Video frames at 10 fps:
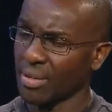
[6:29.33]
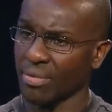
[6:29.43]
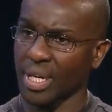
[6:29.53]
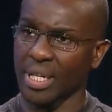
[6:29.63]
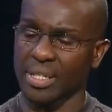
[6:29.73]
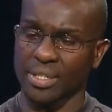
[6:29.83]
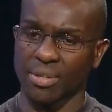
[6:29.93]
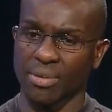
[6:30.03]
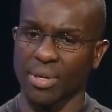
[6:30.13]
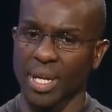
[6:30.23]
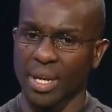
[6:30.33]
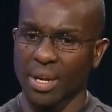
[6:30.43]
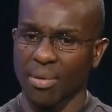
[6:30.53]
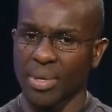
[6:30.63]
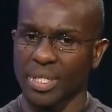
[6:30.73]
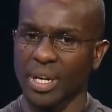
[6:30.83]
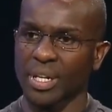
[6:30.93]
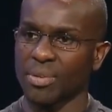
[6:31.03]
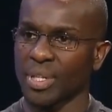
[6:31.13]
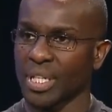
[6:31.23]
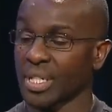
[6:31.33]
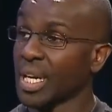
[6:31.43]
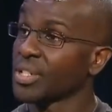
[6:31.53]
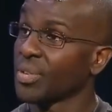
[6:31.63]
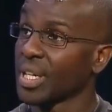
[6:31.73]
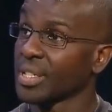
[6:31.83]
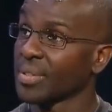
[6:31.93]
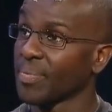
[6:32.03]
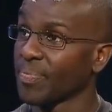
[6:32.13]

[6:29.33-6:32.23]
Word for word: and running, and so we started doing these lunch runs.